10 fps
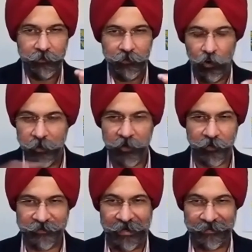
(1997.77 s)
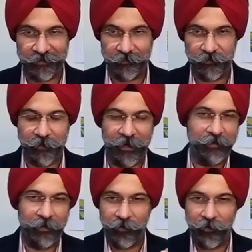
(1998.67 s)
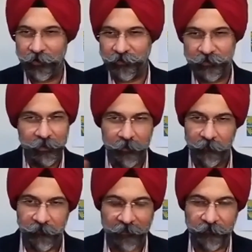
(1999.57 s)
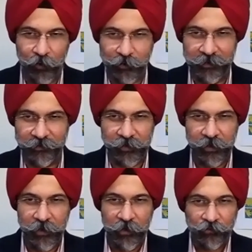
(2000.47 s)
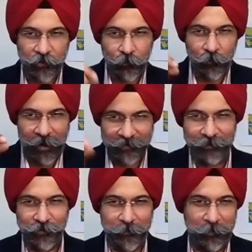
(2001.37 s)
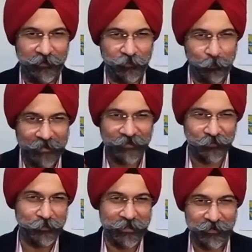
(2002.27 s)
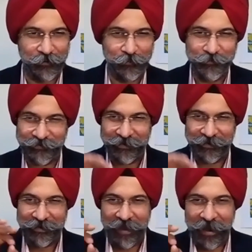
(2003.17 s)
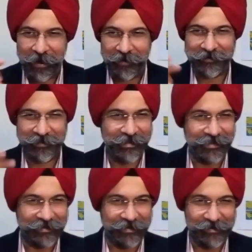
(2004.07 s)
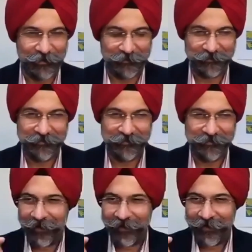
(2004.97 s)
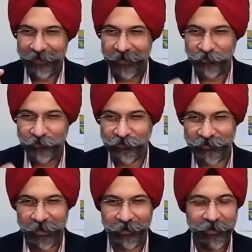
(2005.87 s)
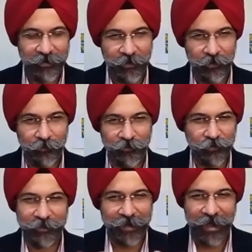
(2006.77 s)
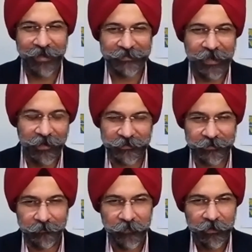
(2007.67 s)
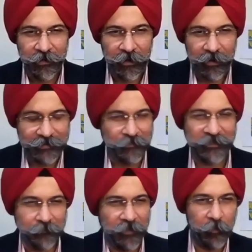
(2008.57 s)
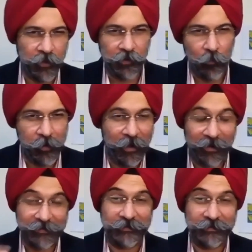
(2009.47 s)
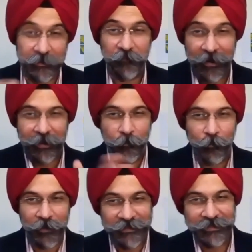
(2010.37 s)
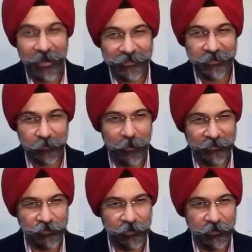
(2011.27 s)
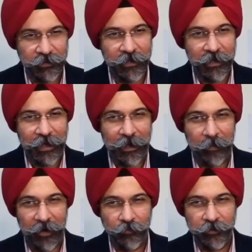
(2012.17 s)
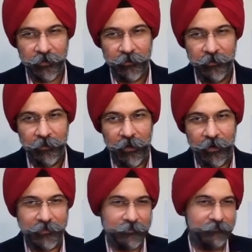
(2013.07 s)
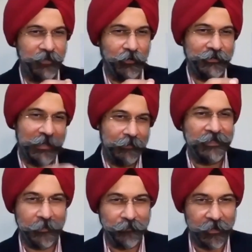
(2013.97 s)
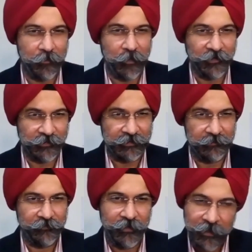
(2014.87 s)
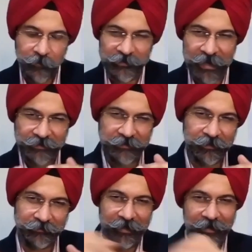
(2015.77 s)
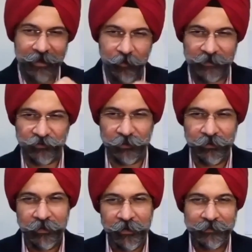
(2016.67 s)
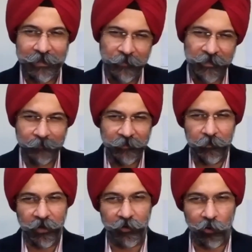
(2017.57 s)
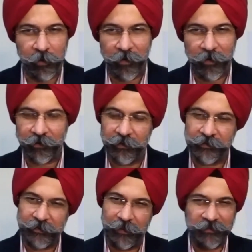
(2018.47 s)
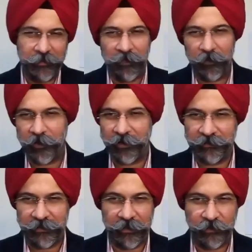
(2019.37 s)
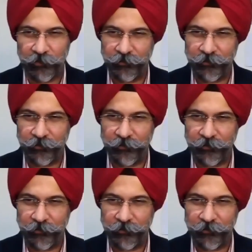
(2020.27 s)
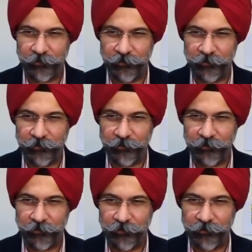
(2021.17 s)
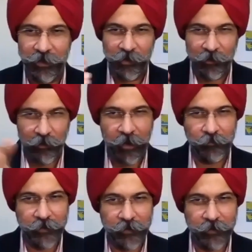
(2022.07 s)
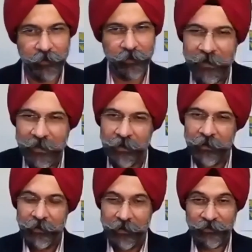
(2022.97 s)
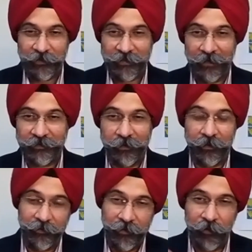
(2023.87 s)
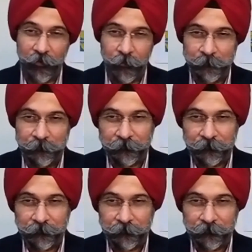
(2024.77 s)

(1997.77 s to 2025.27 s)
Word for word: global cross assets, right? Across five continents. So I'll tell you the pitch my student used and he killed it. Uh, he just said, you know, so the guys asked him, uh, tell me something about global markets. In fact, he wasn't asked a question about, uh, you know, tell me something about yourself. He was asked a TEDA question. Tell me something about global markets. Tell me something about international trade and so on and so forth. You know how he answered it? He just answered it, you know,